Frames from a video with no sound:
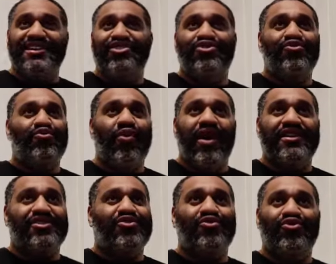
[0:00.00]
you want.
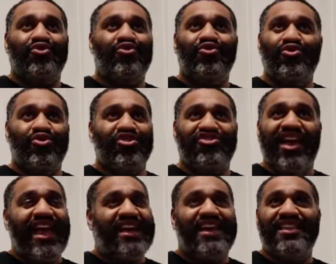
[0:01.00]
You're
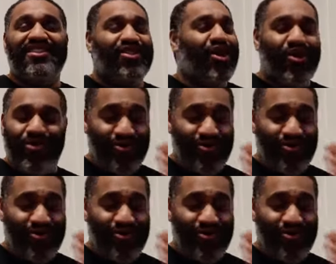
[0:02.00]
taking... No.